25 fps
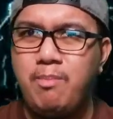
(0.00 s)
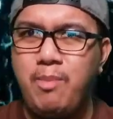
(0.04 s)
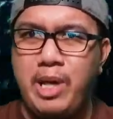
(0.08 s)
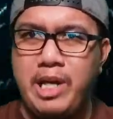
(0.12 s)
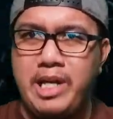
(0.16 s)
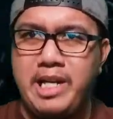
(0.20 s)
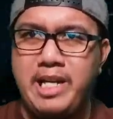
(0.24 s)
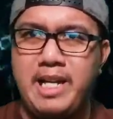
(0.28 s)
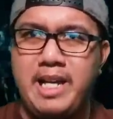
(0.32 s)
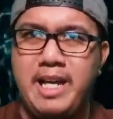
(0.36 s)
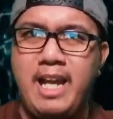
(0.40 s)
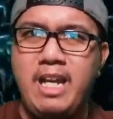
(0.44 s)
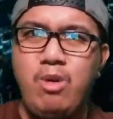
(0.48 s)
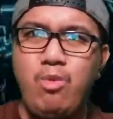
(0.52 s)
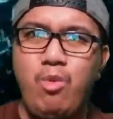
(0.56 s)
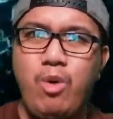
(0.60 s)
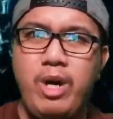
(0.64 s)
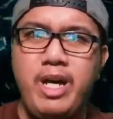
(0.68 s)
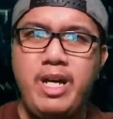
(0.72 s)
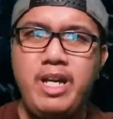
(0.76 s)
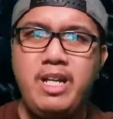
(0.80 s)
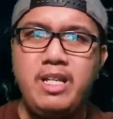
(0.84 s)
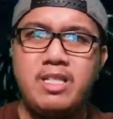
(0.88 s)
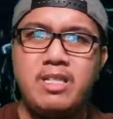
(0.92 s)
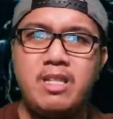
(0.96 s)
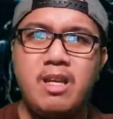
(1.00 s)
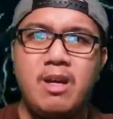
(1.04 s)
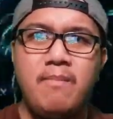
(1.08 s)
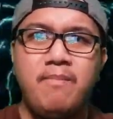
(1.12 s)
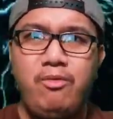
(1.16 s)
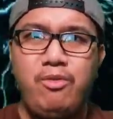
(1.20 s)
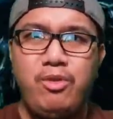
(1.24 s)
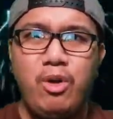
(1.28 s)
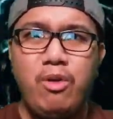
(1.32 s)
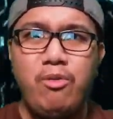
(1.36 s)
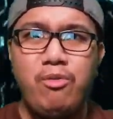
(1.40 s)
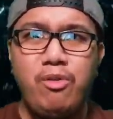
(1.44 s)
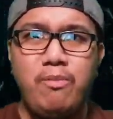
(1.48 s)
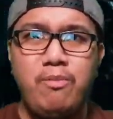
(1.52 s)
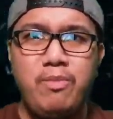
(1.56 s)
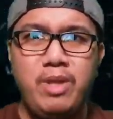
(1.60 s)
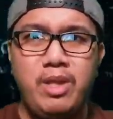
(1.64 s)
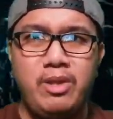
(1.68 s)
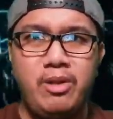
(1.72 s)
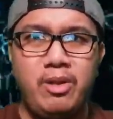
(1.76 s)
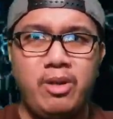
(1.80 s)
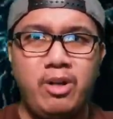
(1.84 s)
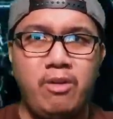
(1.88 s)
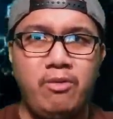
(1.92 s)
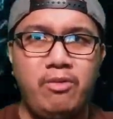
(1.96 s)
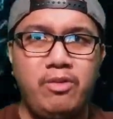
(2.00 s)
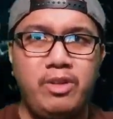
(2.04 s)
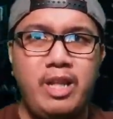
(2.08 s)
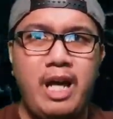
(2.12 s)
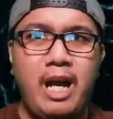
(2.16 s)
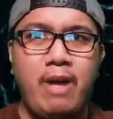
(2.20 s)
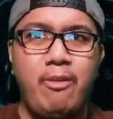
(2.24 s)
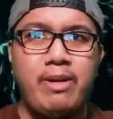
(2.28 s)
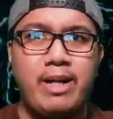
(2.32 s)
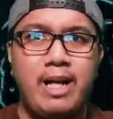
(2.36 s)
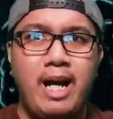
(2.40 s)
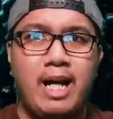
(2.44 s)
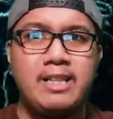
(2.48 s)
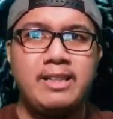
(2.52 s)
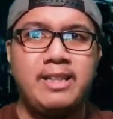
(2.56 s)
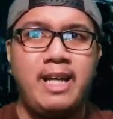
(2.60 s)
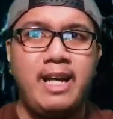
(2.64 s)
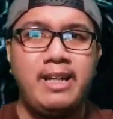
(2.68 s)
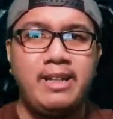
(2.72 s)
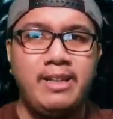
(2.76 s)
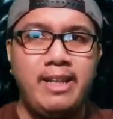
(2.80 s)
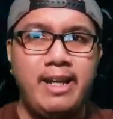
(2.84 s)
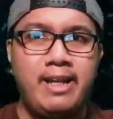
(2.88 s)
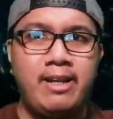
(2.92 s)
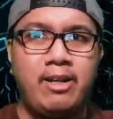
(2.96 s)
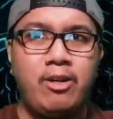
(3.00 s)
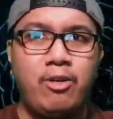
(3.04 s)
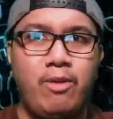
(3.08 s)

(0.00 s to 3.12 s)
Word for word: but anyways, if you're familiar of direct acyclic